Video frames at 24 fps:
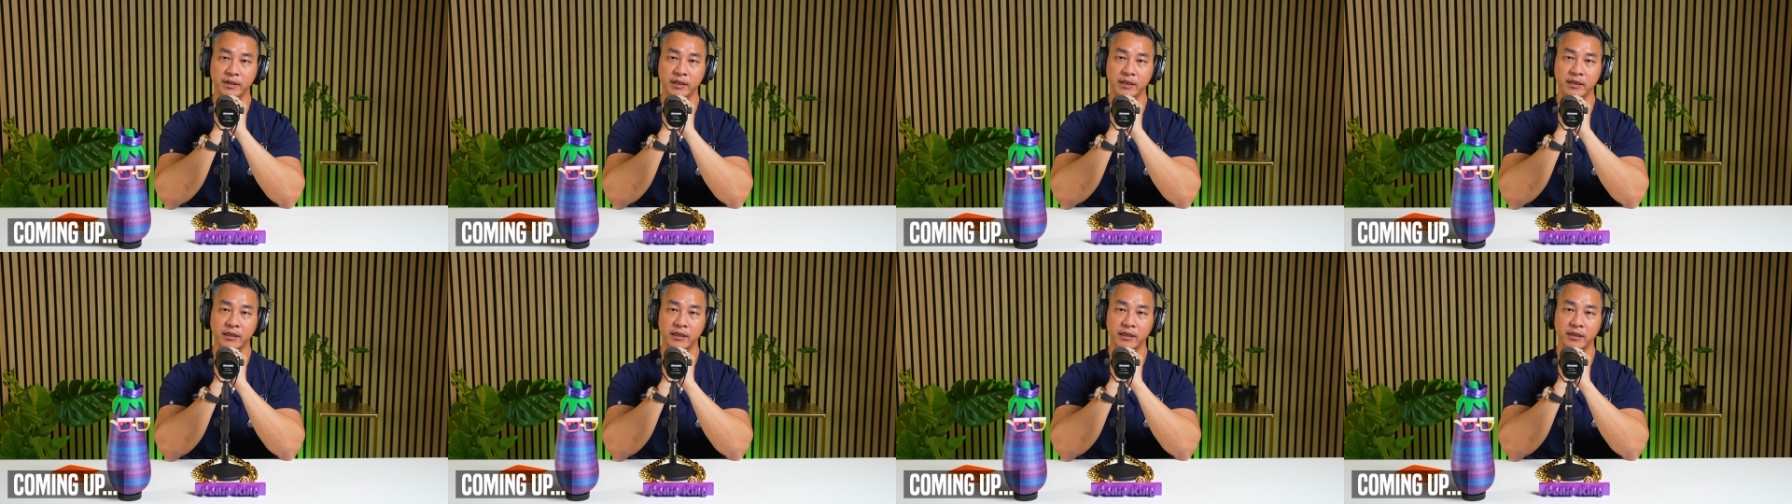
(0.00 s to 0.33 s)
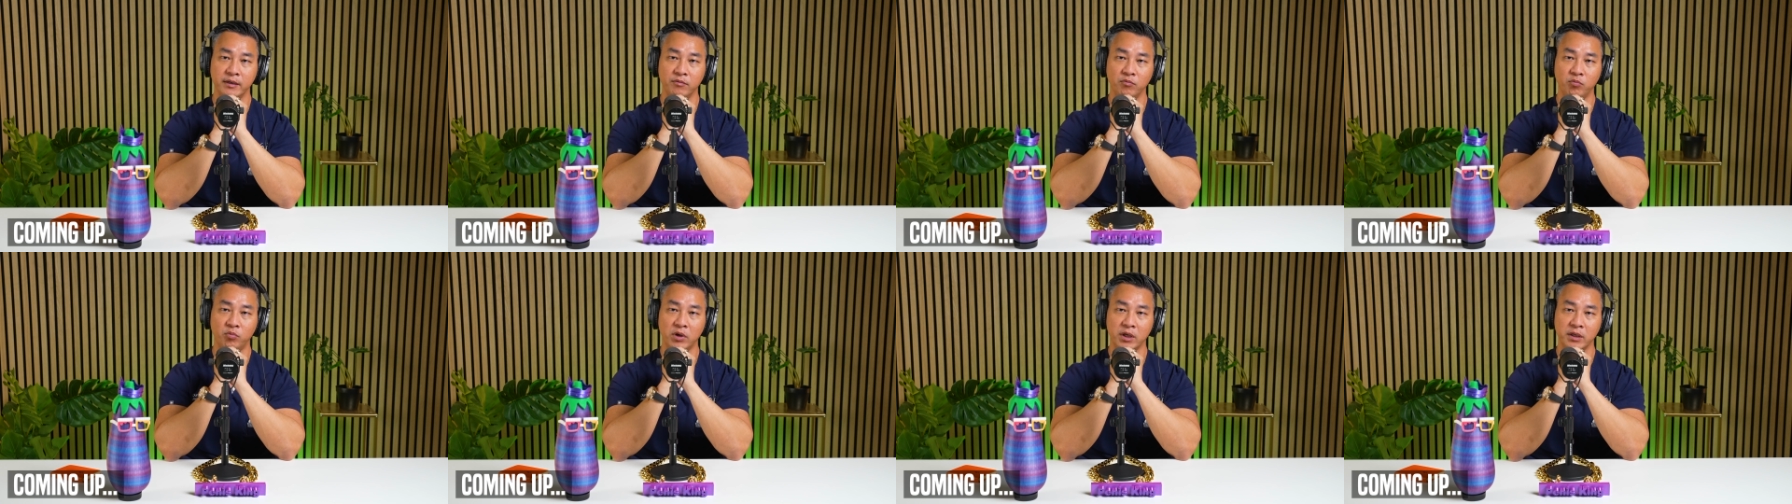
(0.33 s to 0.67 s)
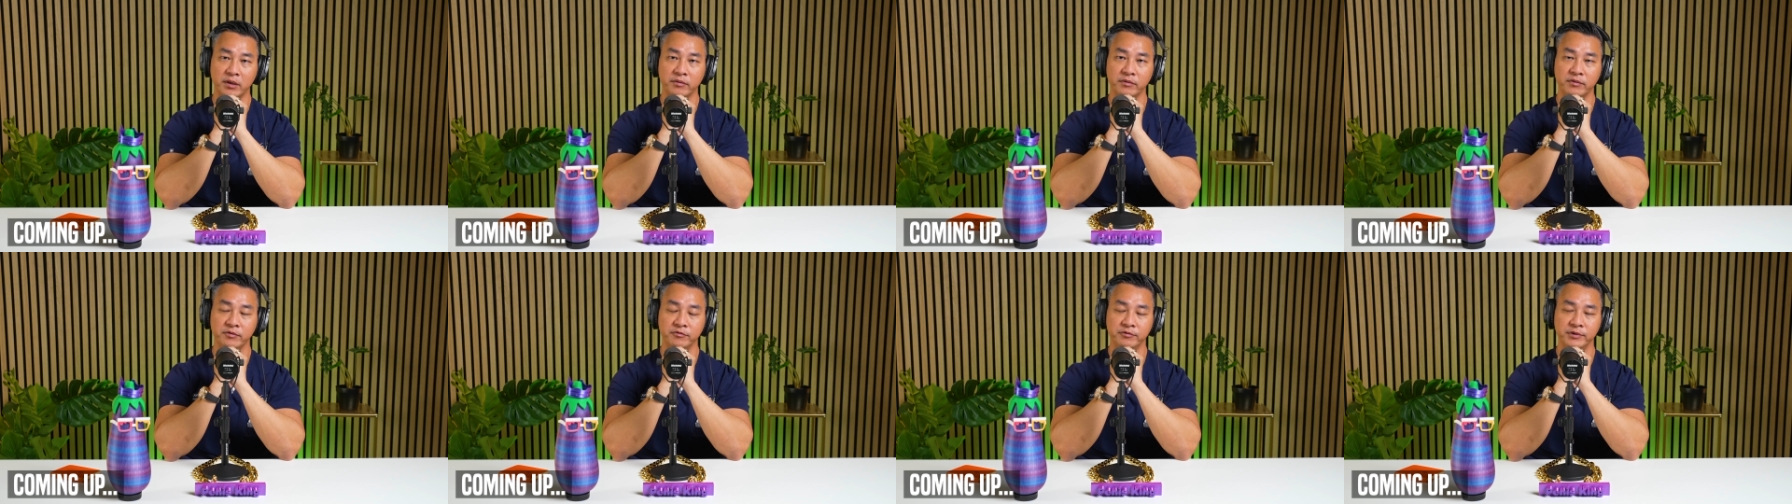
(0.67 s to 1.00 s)
and one
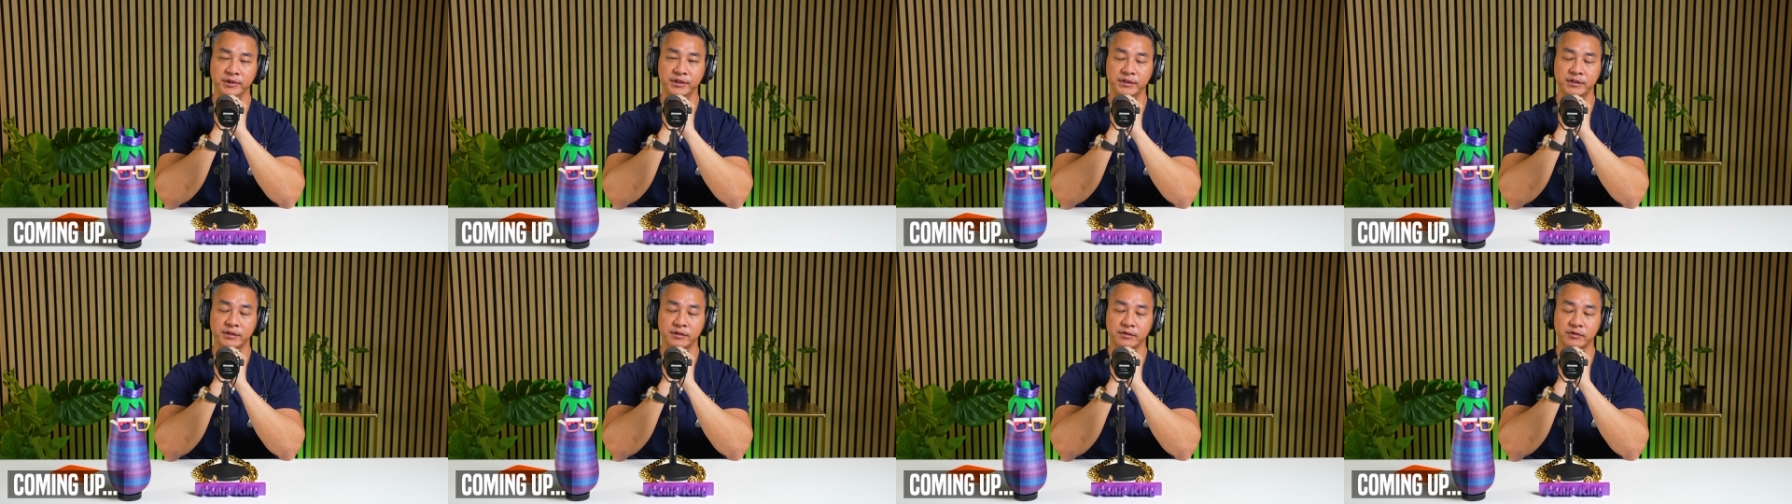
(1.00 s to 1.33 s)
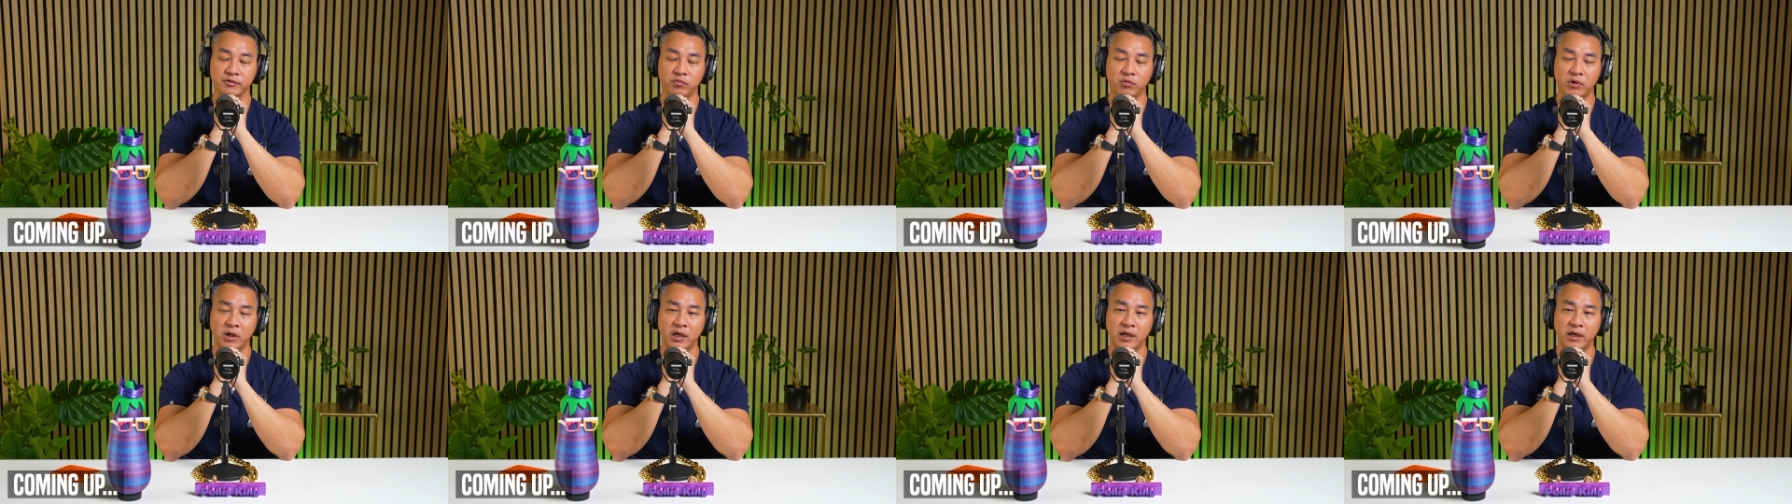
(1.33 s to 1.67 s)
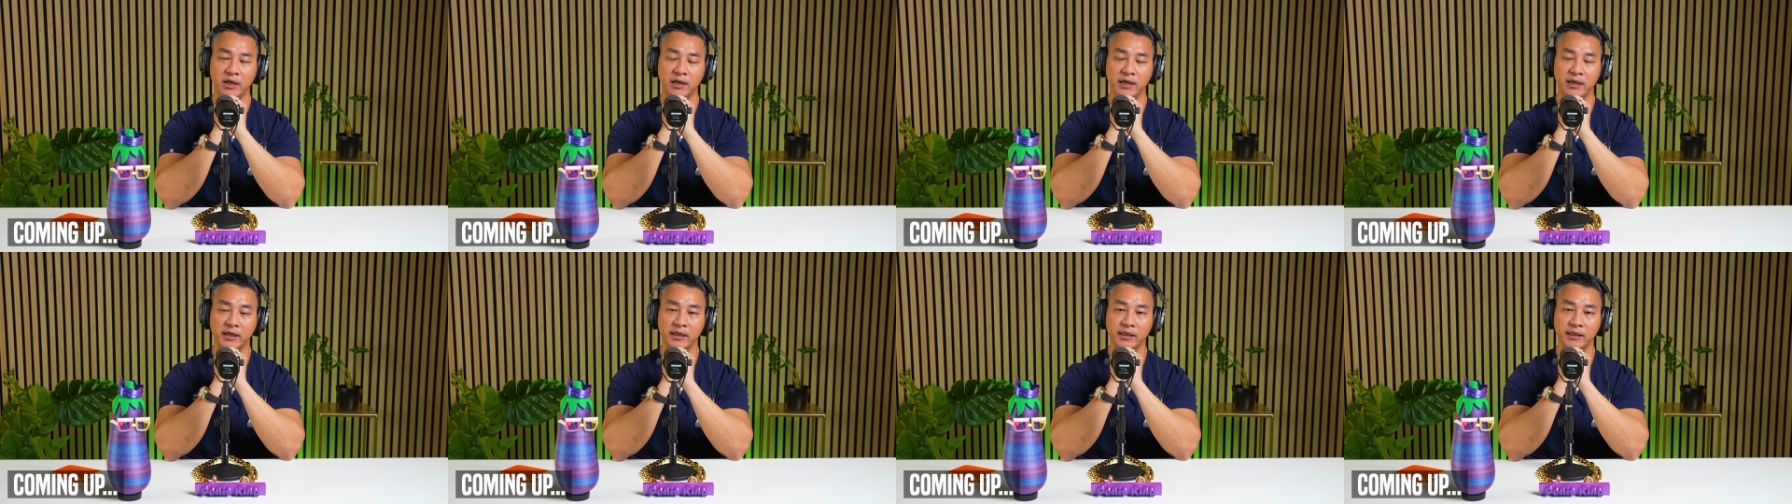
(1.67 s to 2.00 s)
of the reasons
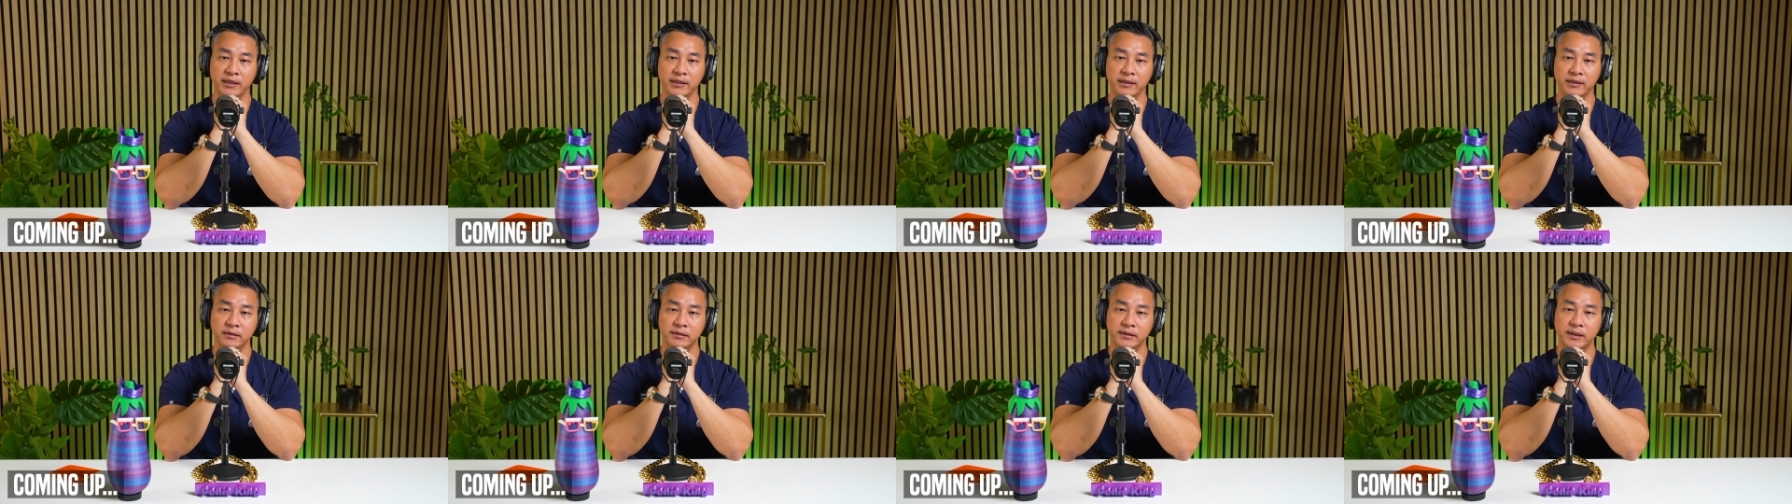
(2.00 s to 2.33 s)
why